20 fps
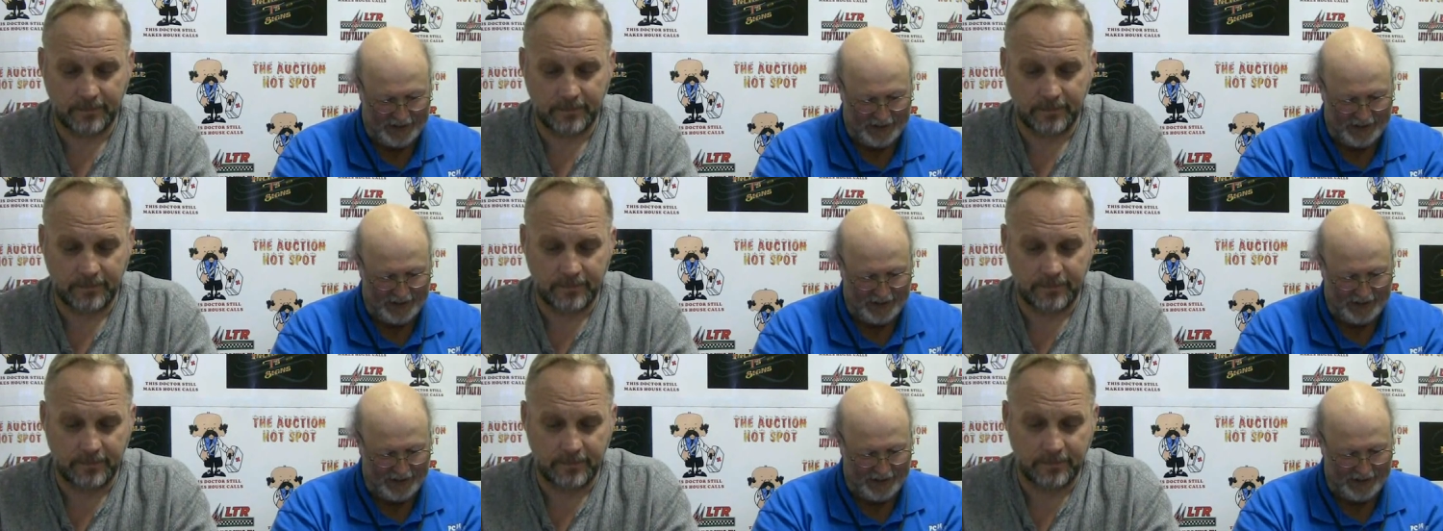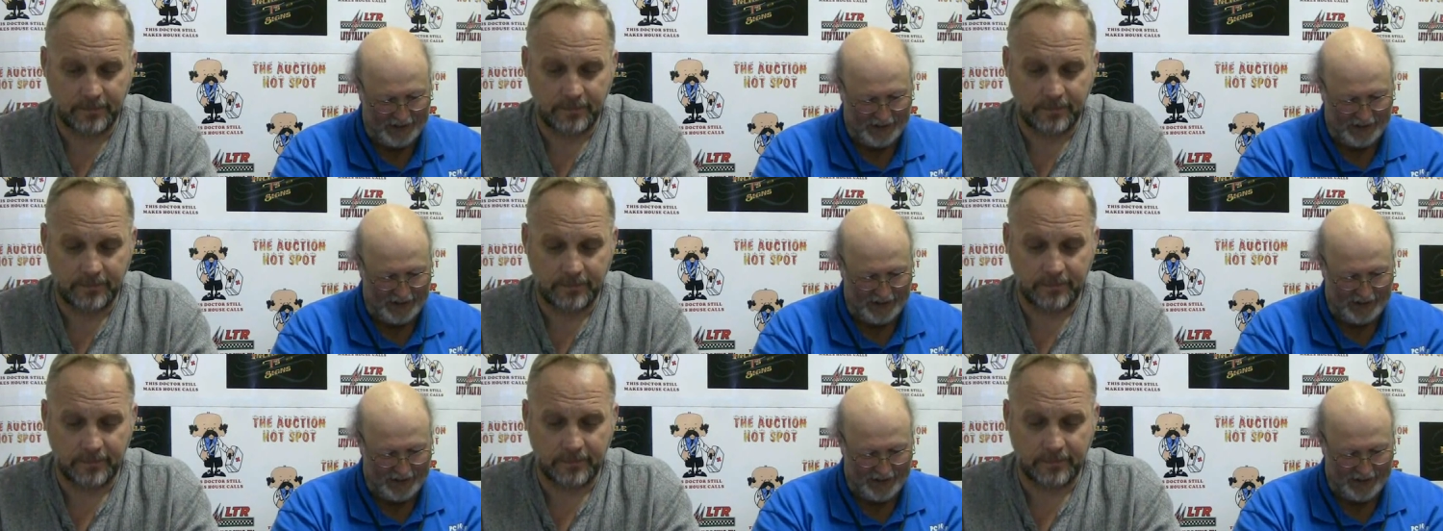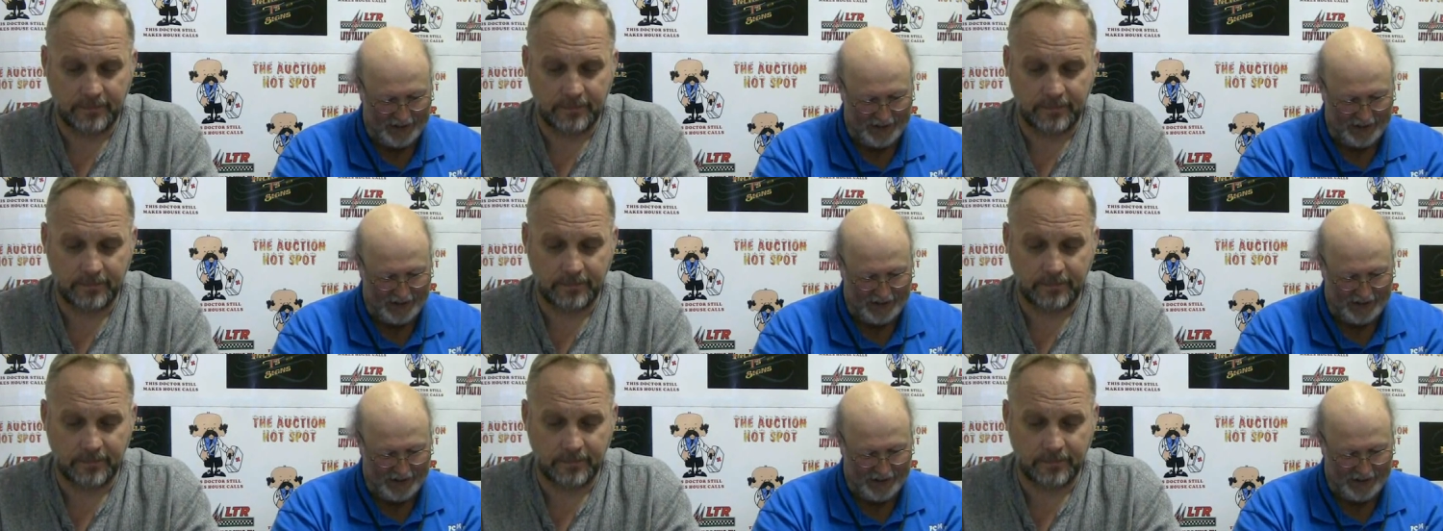
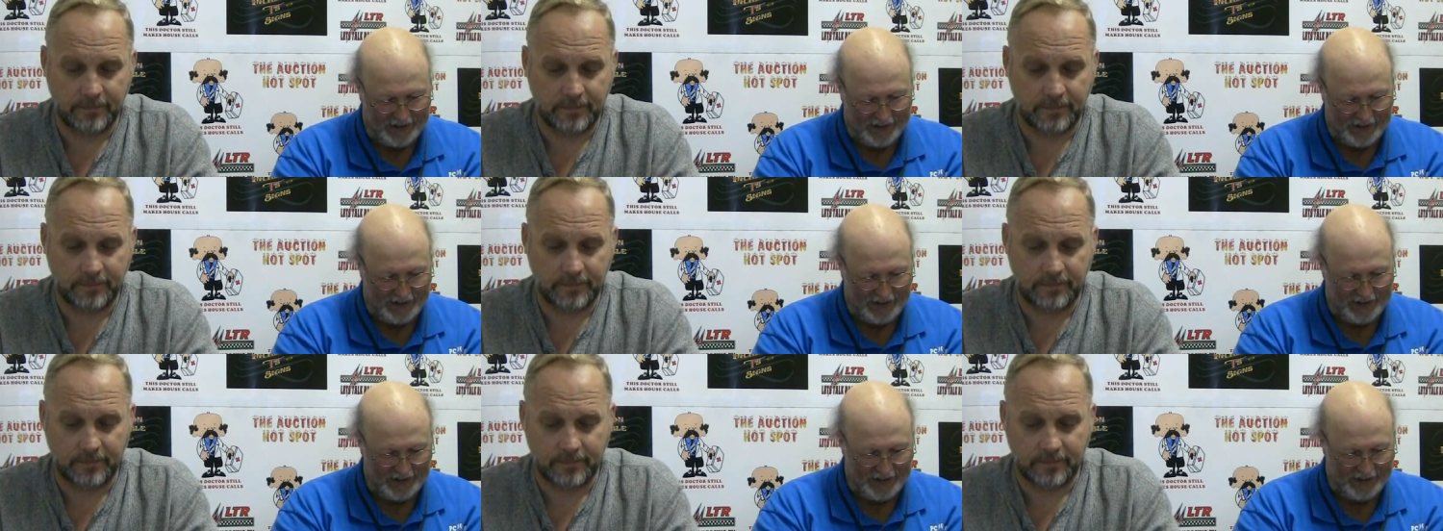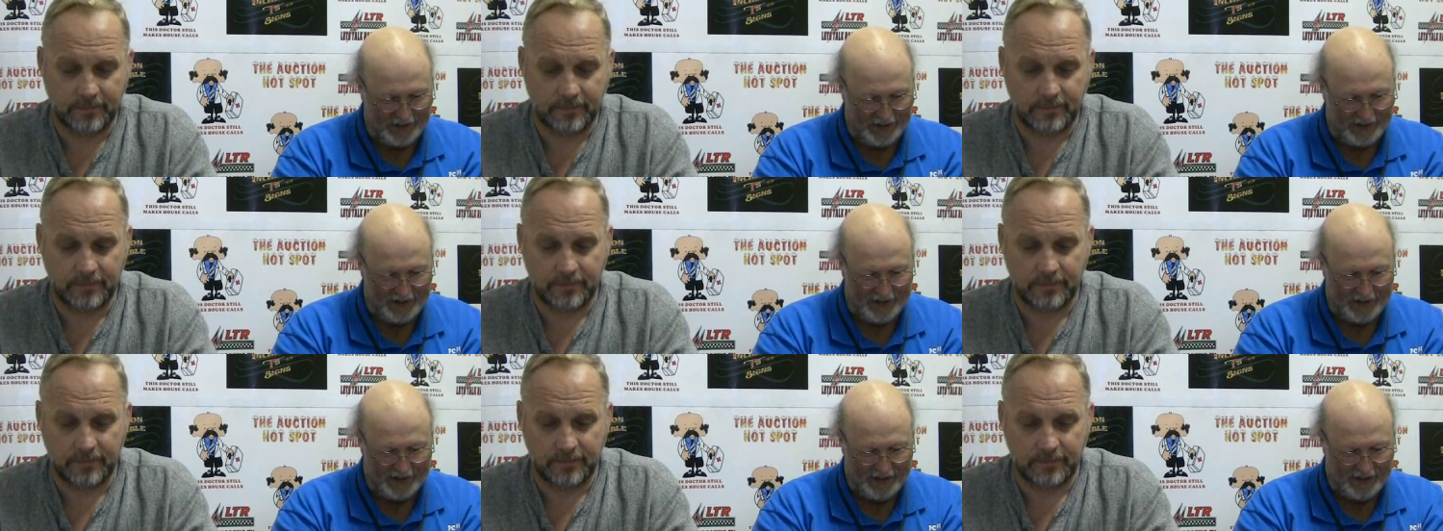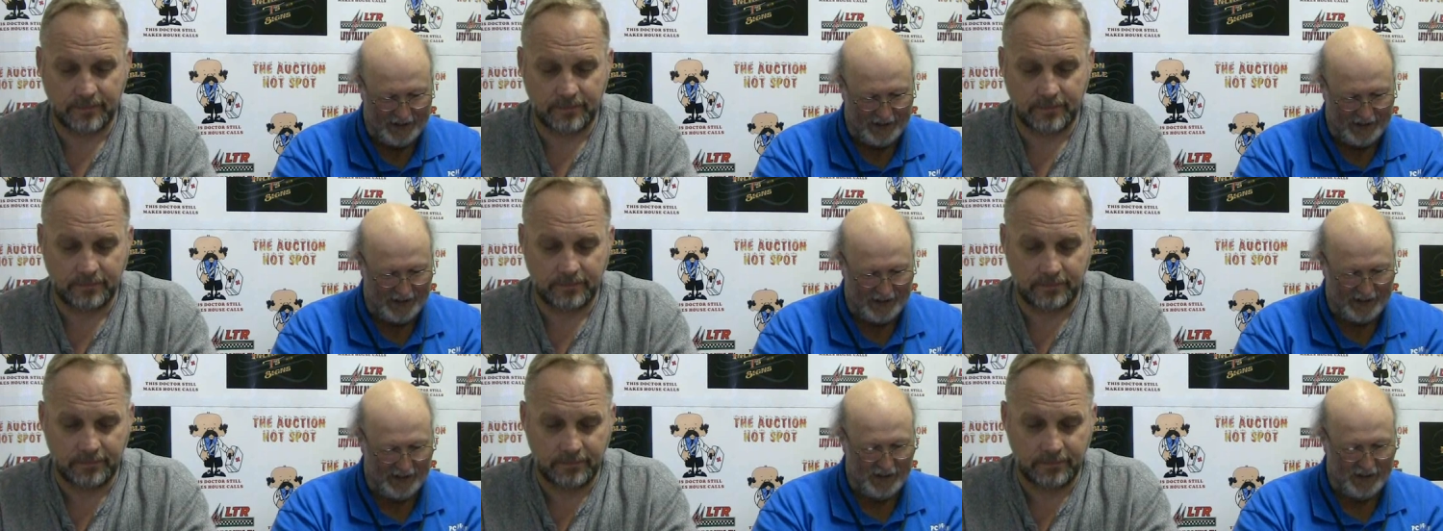
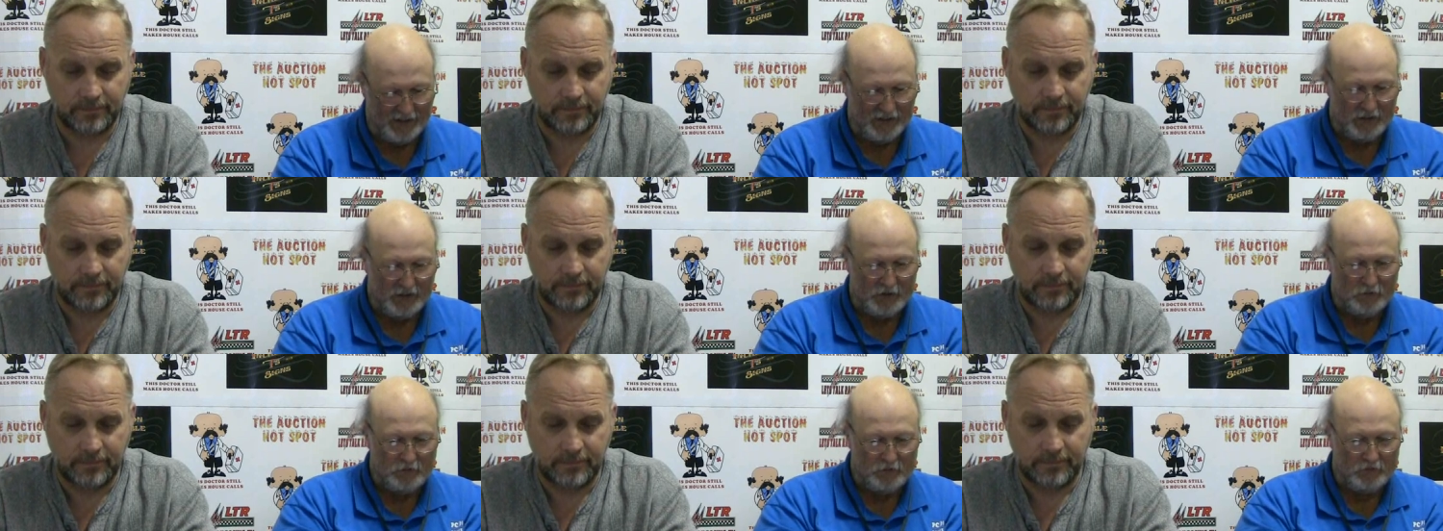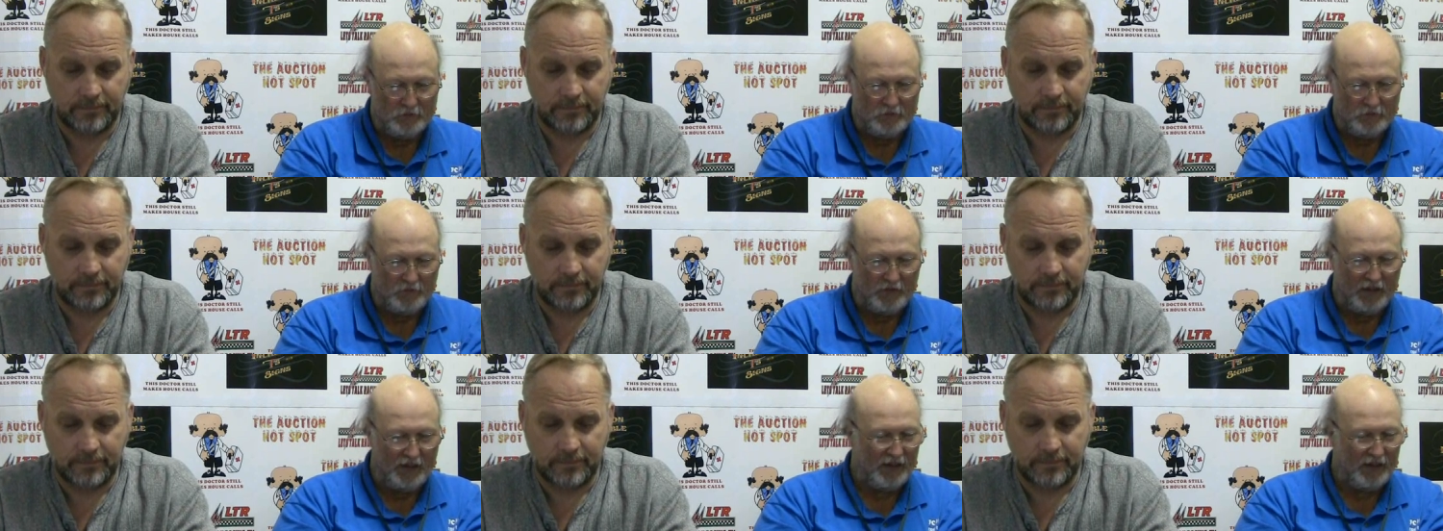No one is speaking in this clip.